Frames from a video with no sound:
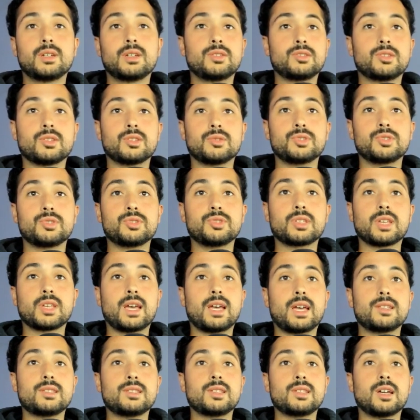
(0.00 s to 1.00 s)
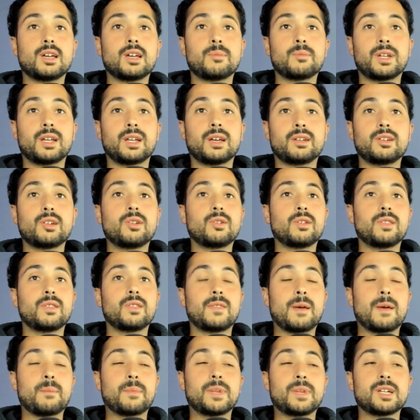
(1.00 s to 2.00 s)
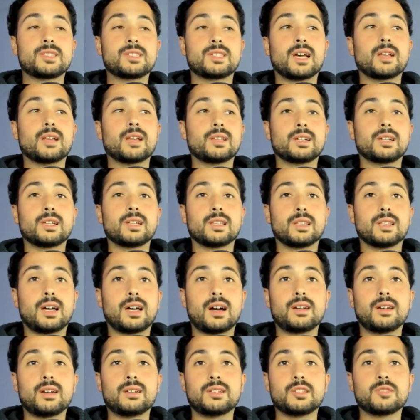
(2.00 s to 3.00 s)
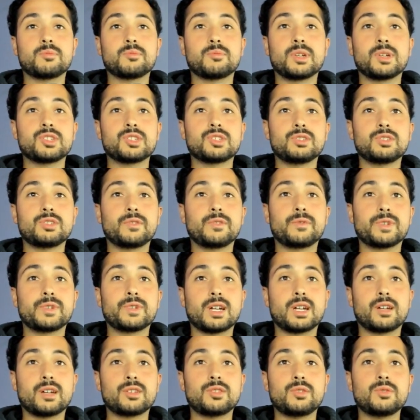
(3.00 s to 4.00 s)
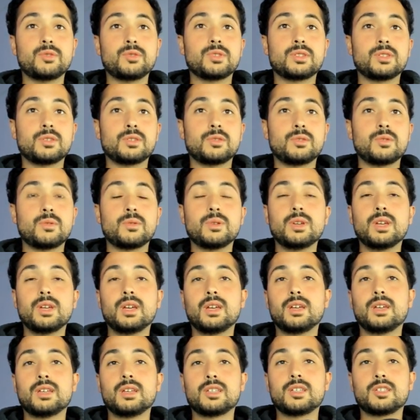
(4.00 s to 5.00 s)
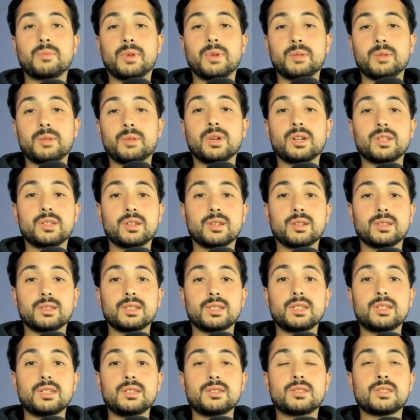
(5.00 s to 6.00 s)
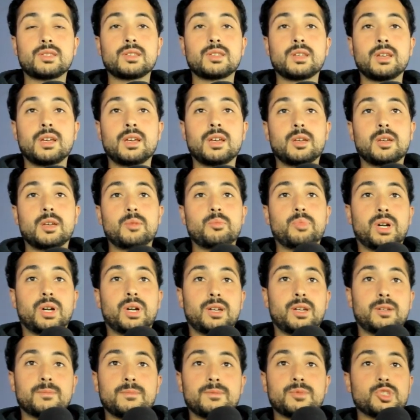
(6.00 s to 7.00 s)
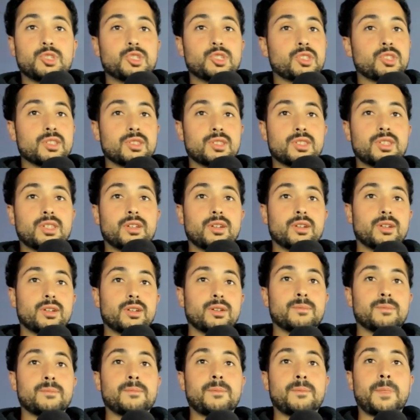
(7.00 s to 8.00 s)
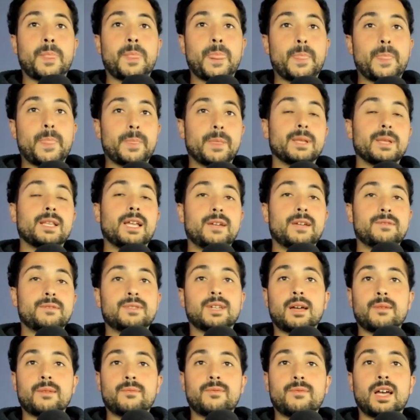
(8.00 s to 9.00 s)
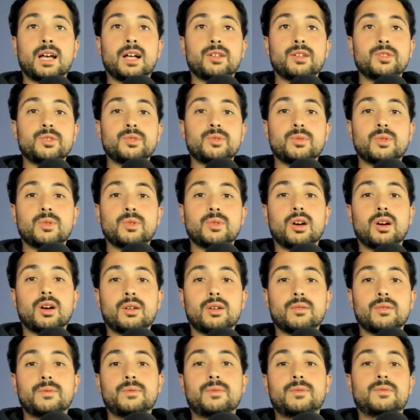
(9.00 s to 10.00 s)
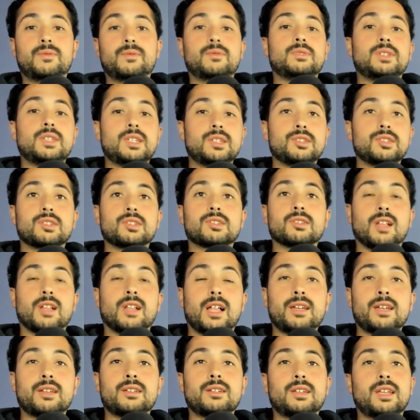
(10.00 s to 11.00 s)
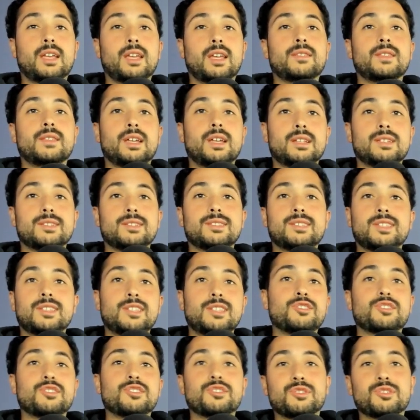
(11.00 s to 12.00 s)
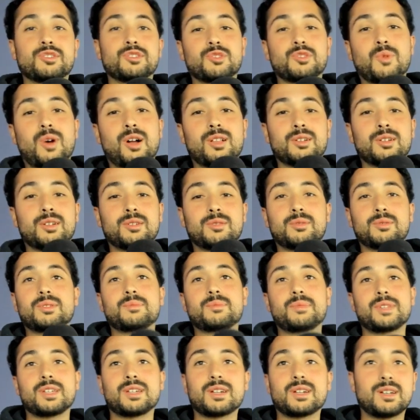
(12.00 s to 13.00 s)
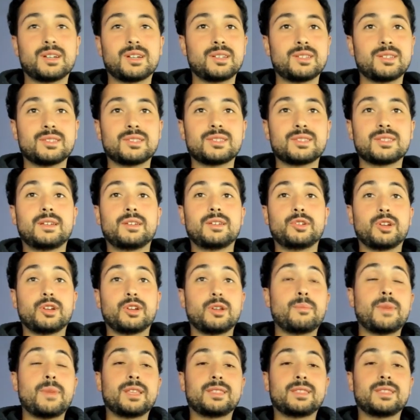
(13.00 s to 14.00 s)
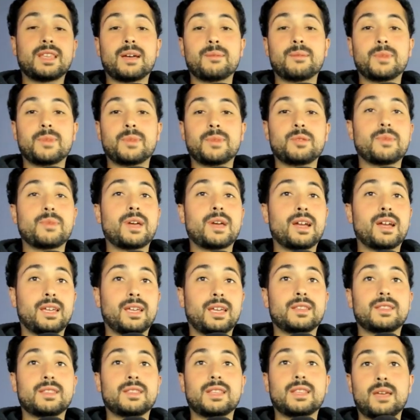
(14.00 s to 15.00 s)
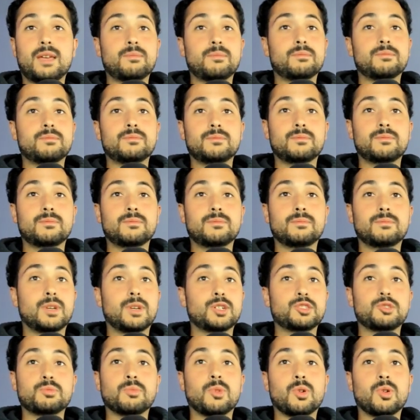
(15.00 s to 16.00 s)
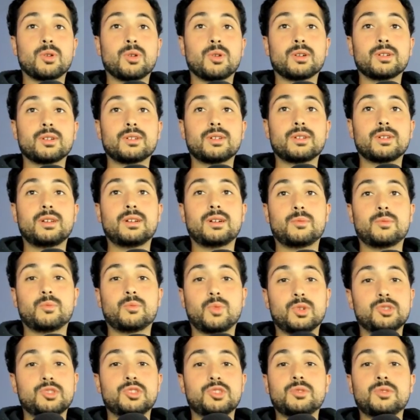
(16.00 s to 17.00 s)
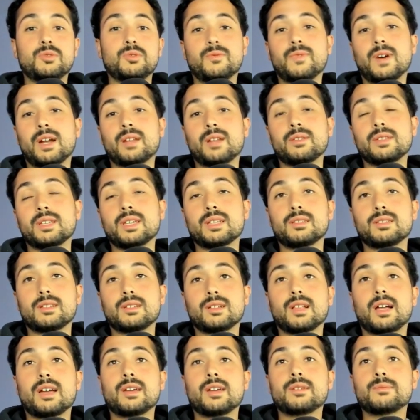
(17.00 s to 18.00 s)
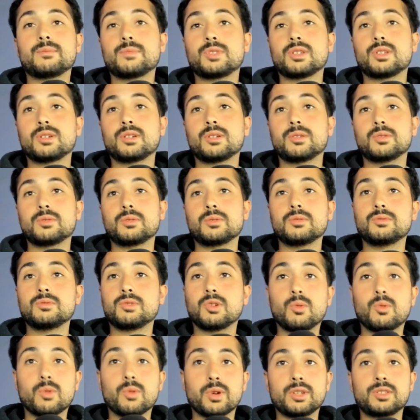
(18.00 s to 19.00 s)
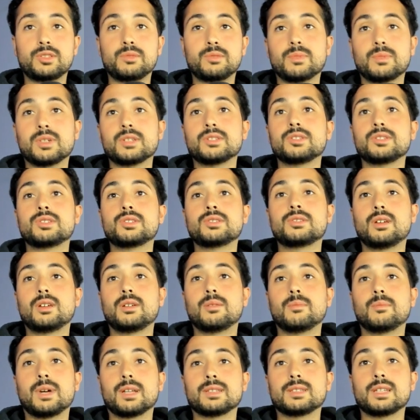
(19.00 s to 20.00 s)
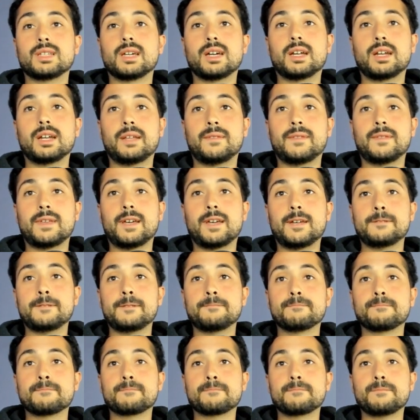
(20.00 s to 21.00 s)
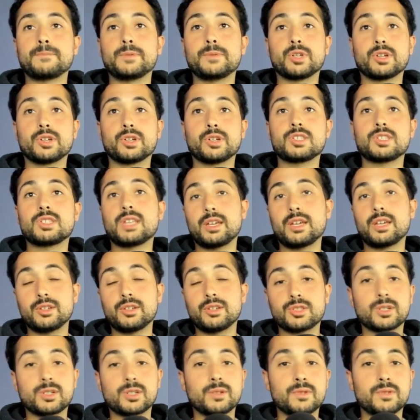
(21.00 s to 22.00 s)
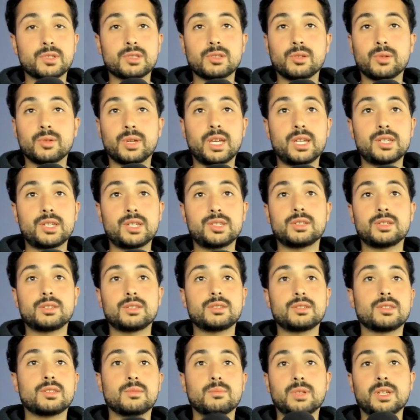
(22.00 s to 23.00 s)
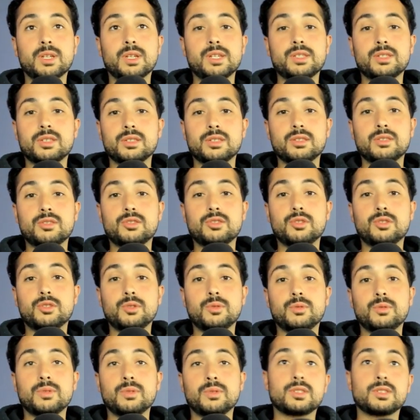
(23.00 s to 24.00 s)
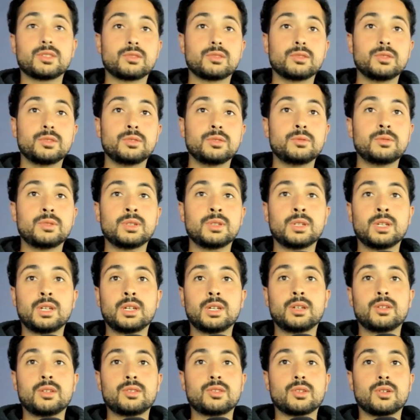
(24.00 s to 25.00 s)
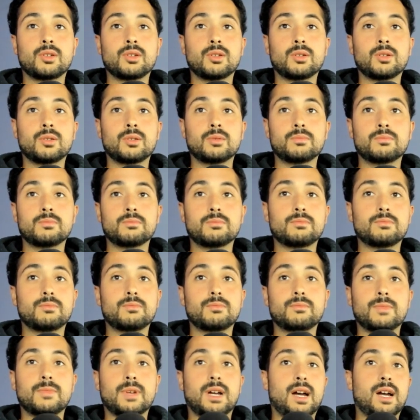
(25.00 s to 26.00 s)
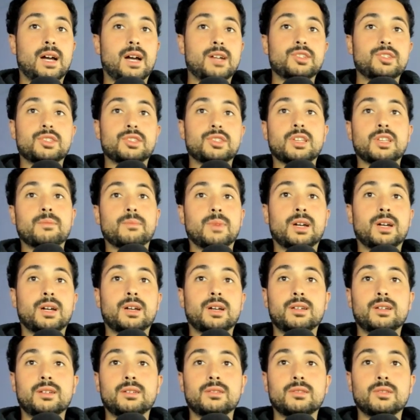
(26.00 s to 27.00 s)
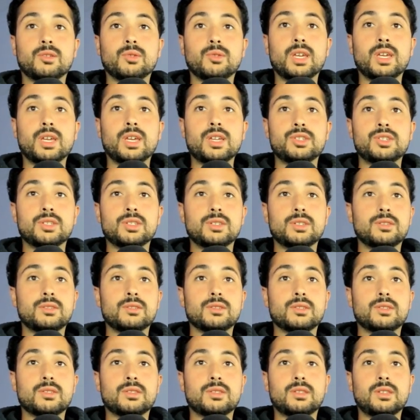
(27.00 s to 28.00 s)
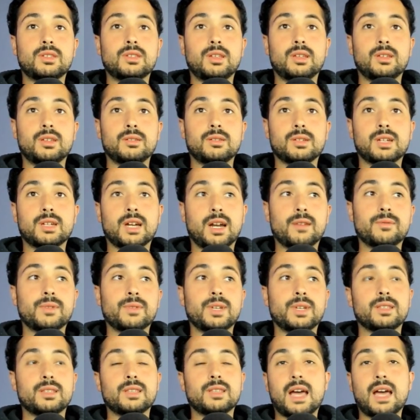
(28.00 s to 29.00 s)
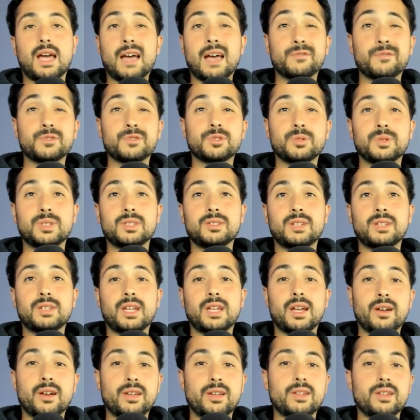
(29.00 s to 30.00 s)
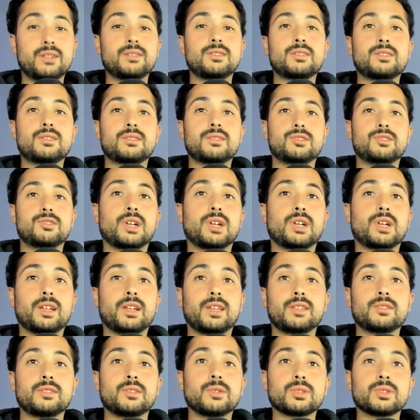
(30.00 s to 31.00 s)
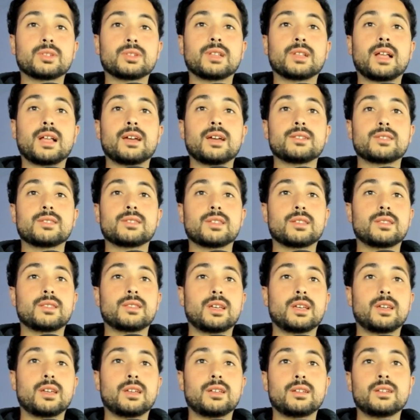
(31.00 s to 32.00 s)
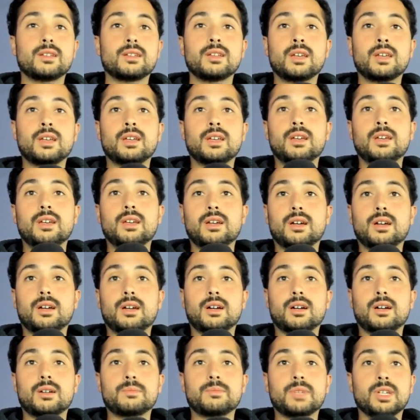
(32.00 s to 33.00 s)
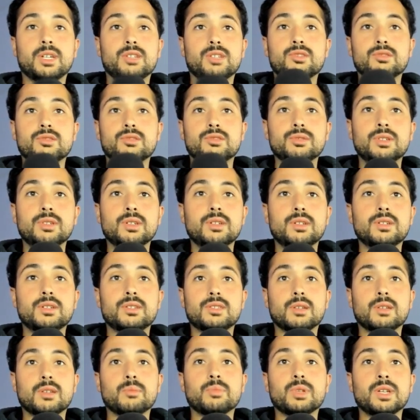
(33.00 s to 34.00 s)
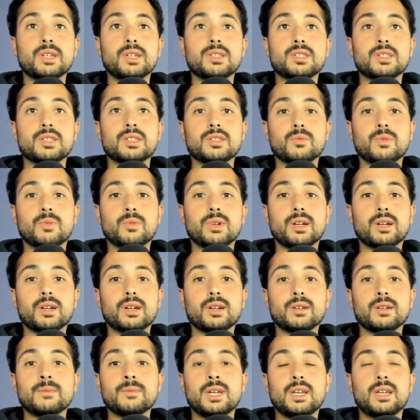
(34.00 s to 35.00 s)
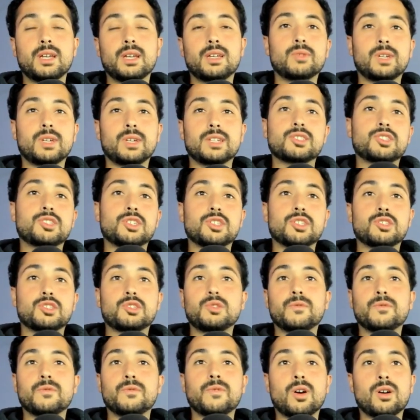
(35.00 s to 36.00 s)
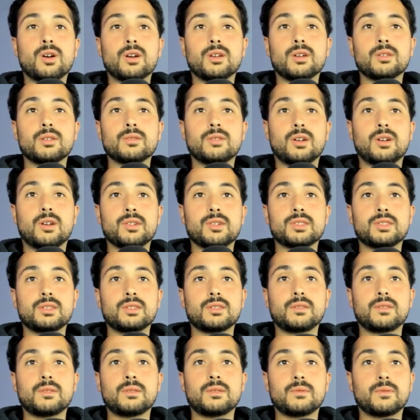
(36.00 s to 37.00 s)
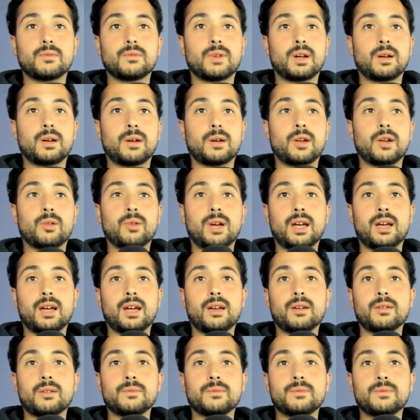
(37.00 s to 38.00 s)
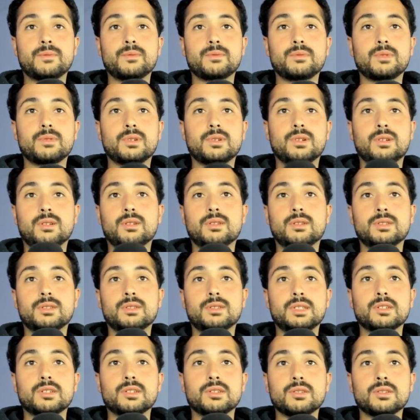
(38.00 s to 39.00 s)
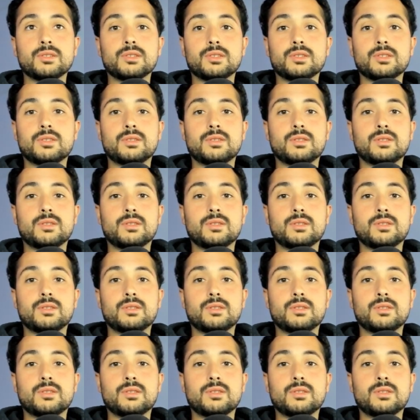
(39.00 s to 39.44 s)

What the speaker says: So just a heads up. And I know that might sound like a lot, especially if you're not used to spending money on leads, but just consider the lifetime value of each client, and then it's easier to swallow because you're gonna make that money back and then much more once you finally get the client. So don't worry too much about that. And then you're gonna set your service locations and places to exclude. So I just set my locations in kind of like the affluent areas to to get those clients, and then excluded some places where it's just too far, honestly. I don't have cleaners